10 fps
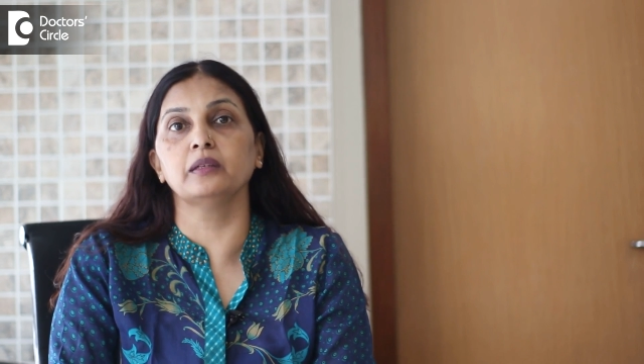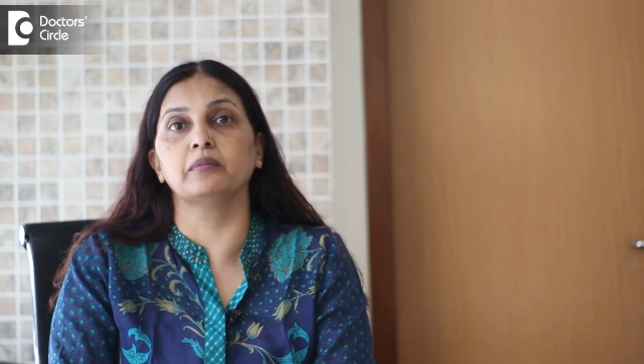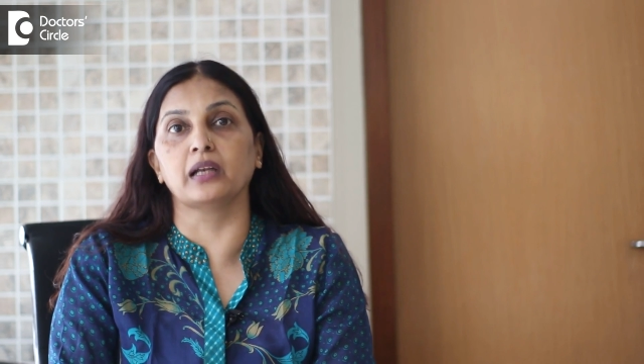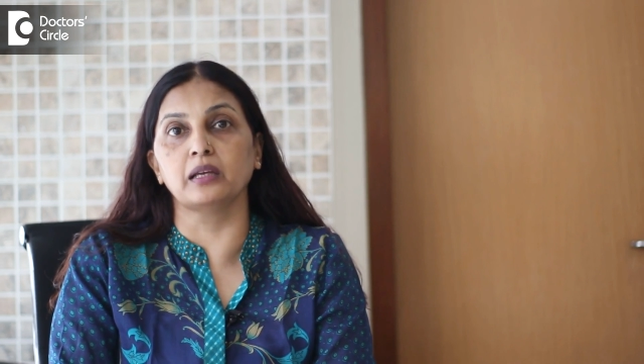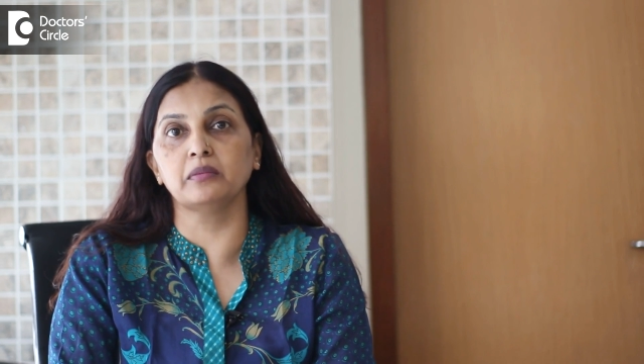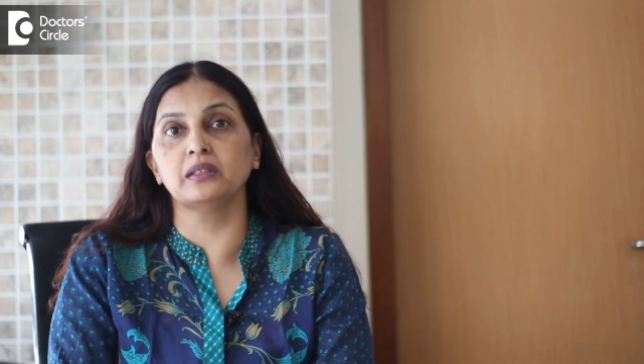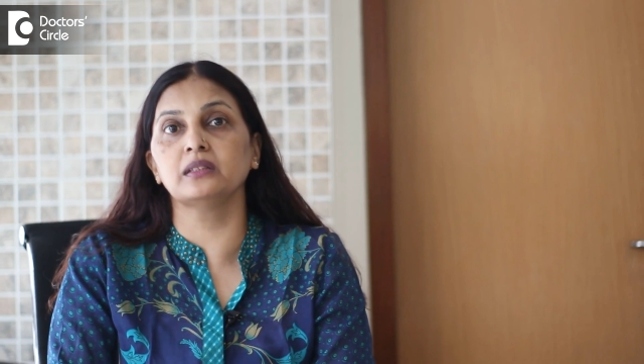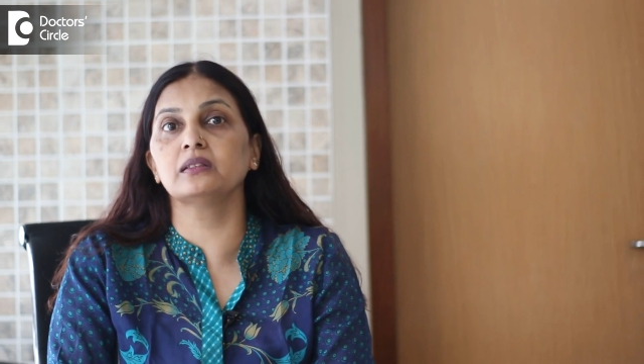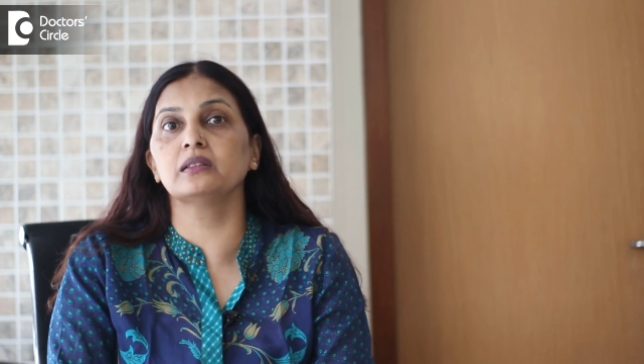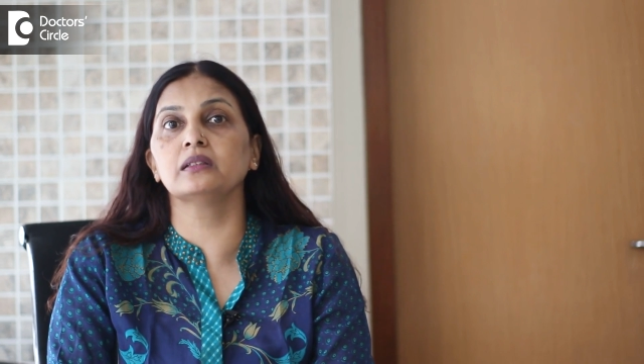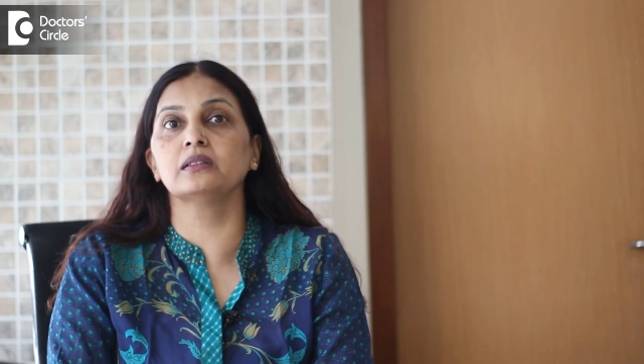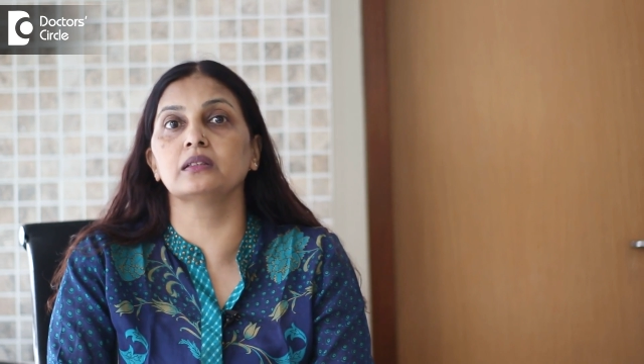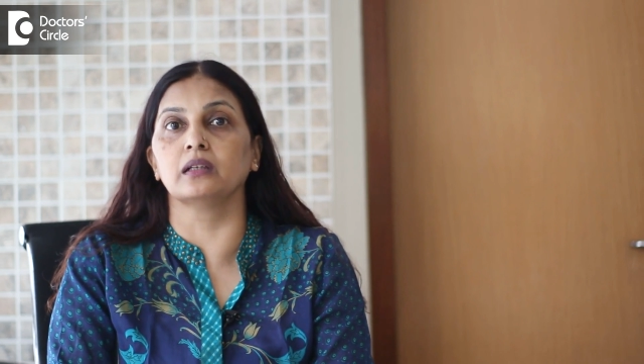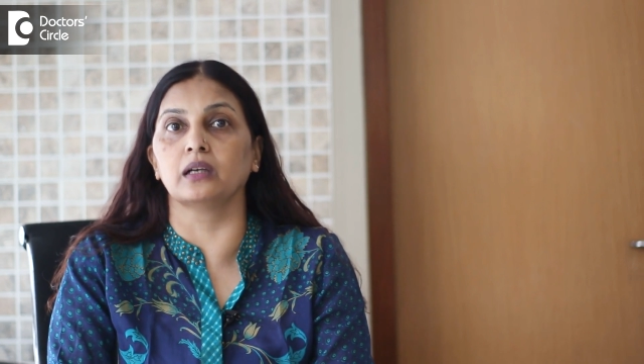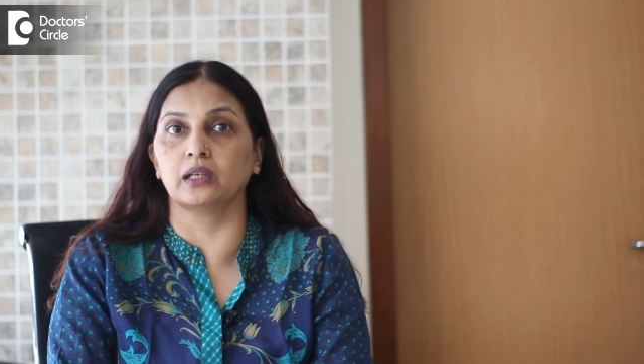Prime Minister's
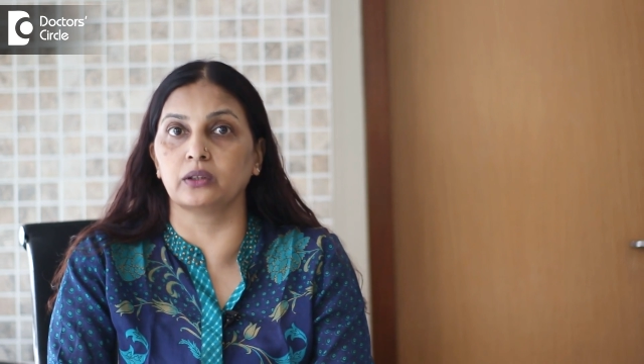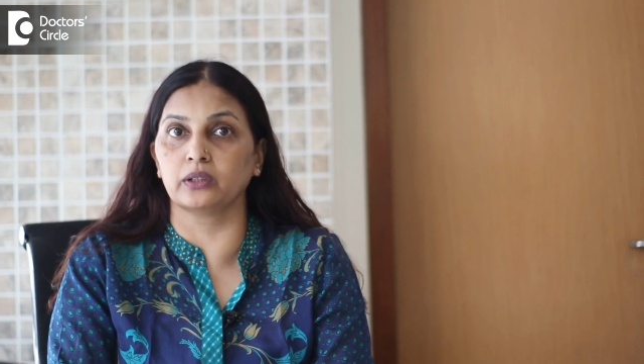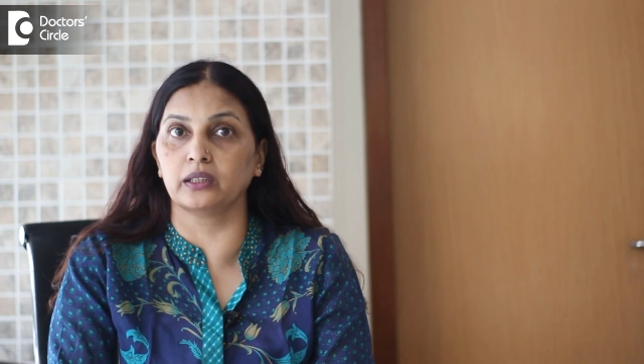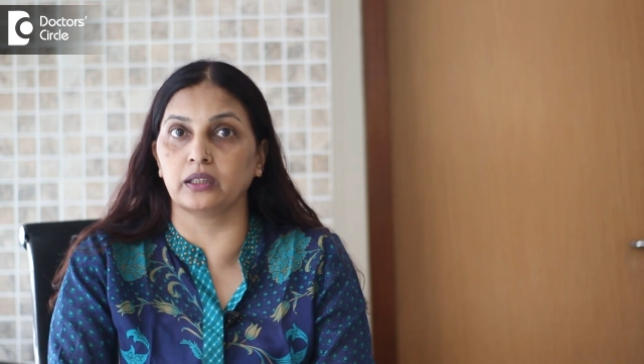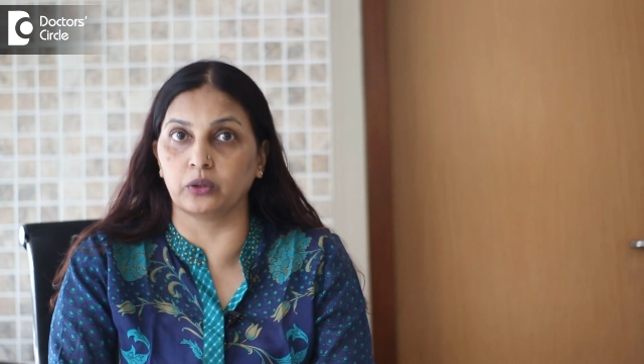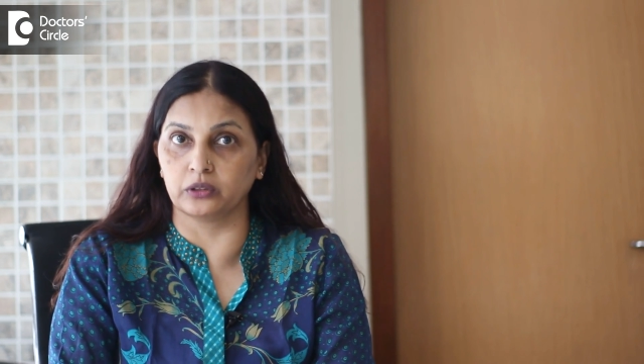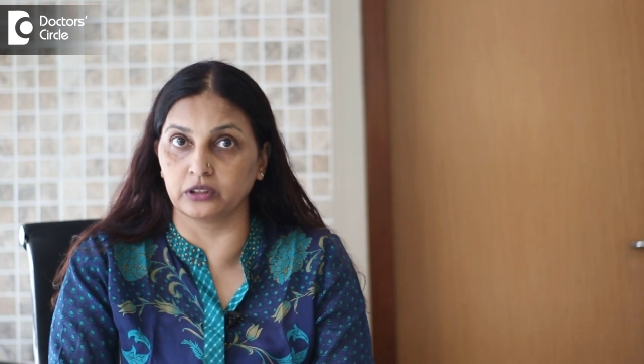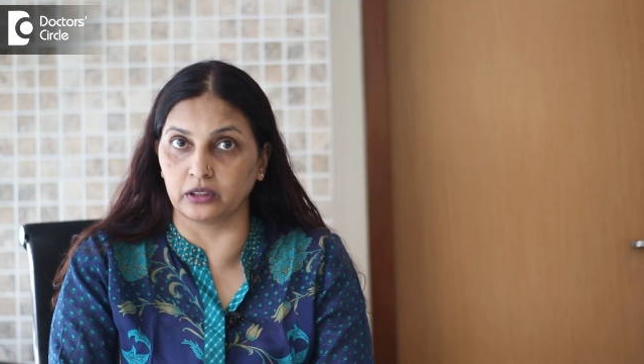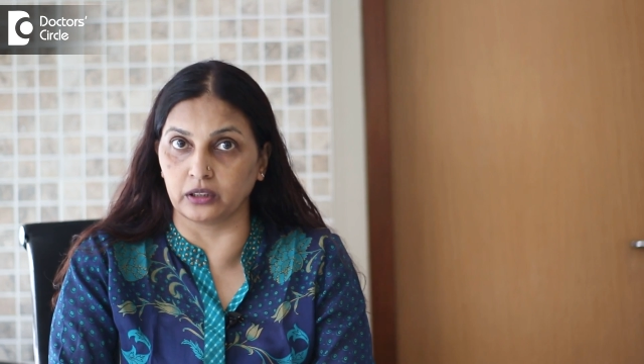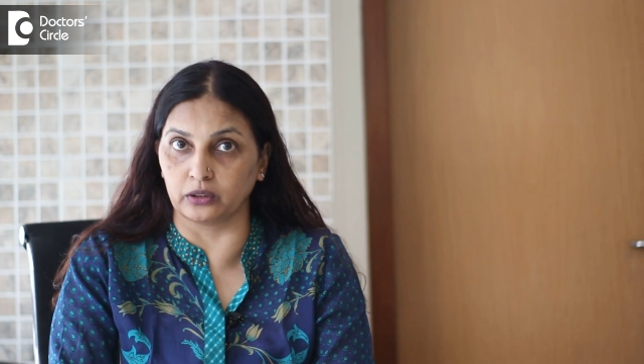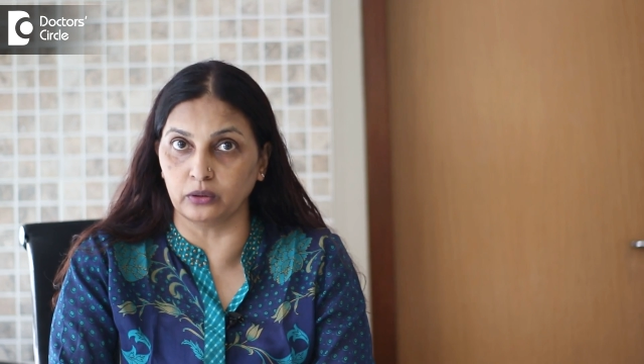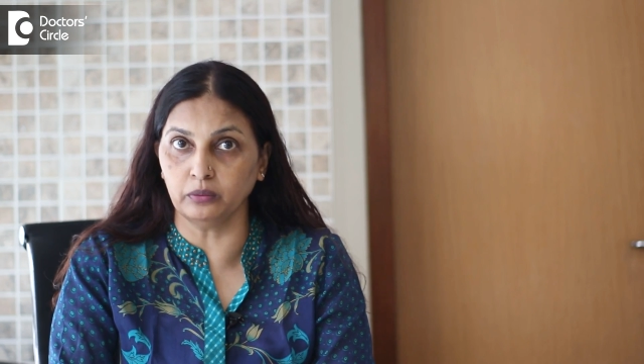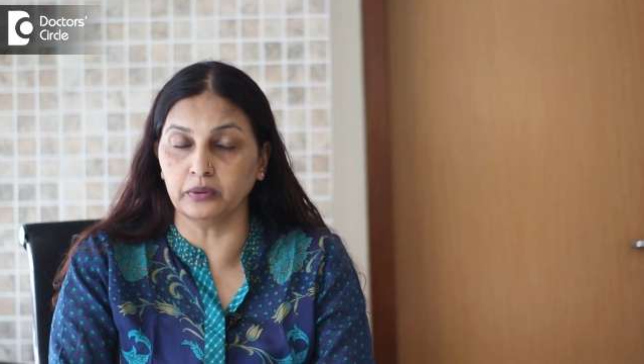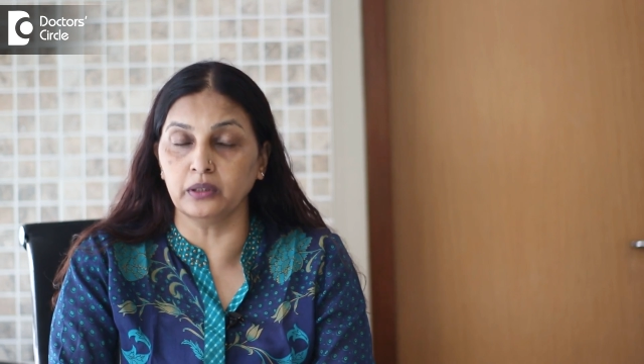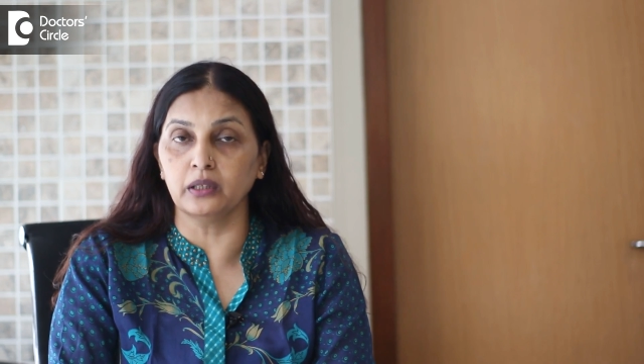Arogya Yojana group